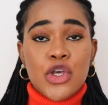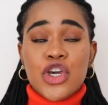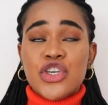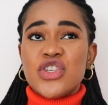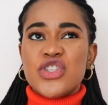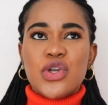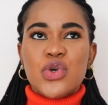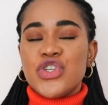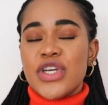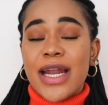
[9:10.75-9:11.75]
You can use your
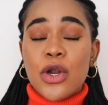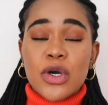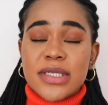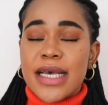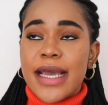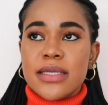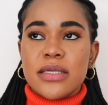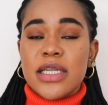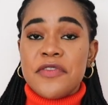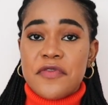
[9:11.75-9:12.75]
lotion alongside the
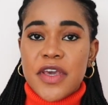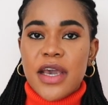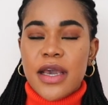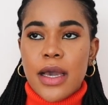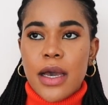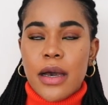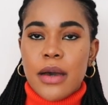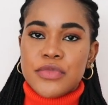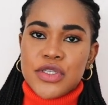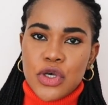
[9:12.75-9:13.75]
Nivea
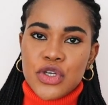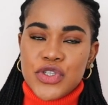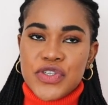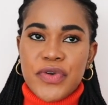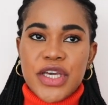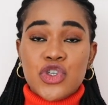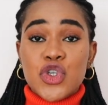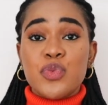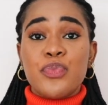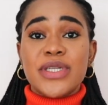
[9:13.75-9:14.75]
sunscreen
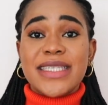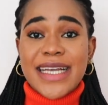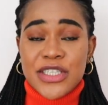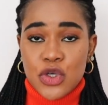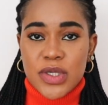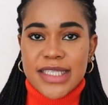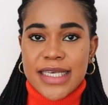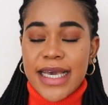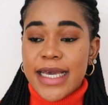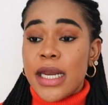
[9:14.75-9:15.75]
just to protect your
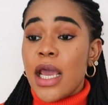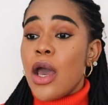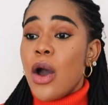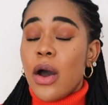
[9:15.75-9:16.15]
skin.